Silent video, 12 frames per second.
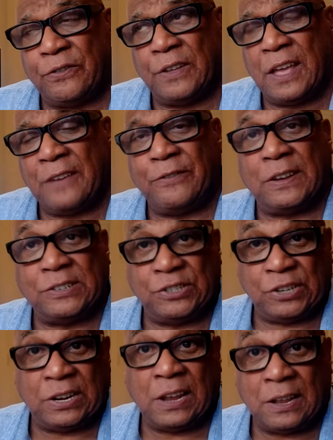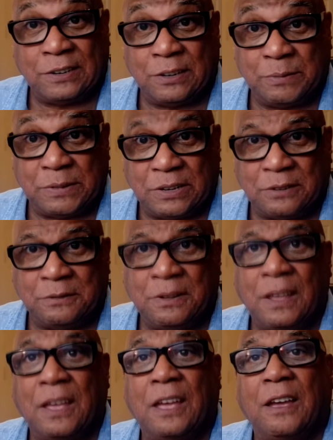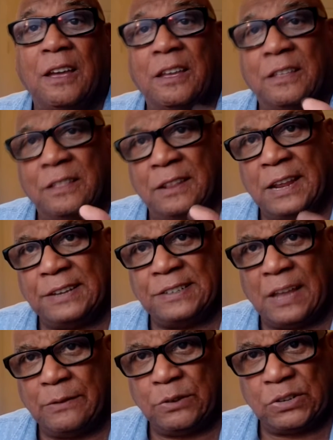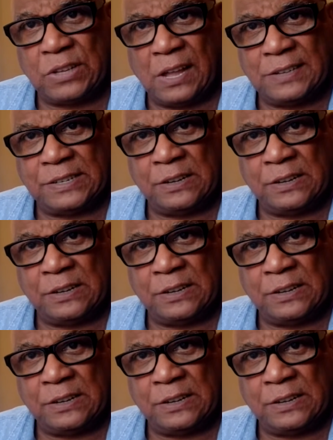FSGRW, the next time you start it